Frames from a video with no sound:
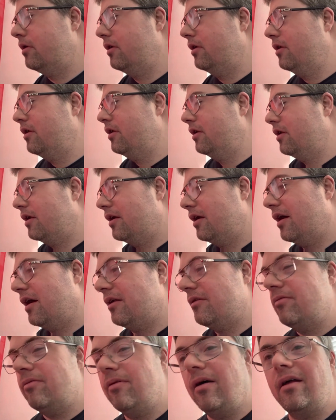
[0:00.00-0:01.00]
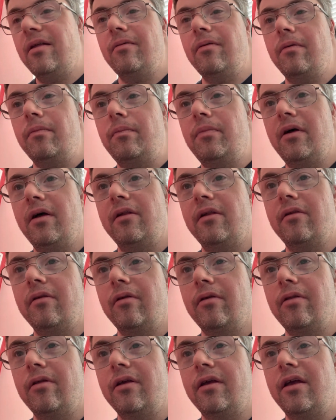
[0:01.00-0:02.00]
I'm trying to the better
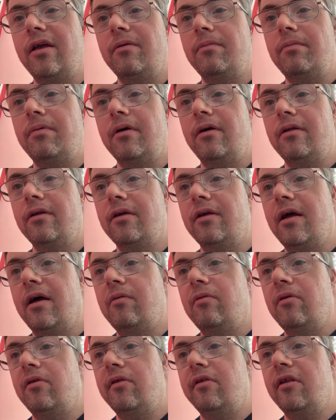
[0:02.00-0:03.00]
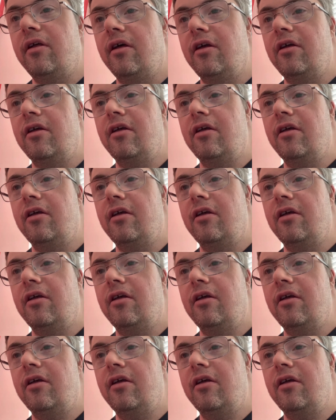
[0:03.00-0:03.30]
than the keep behind the camera say.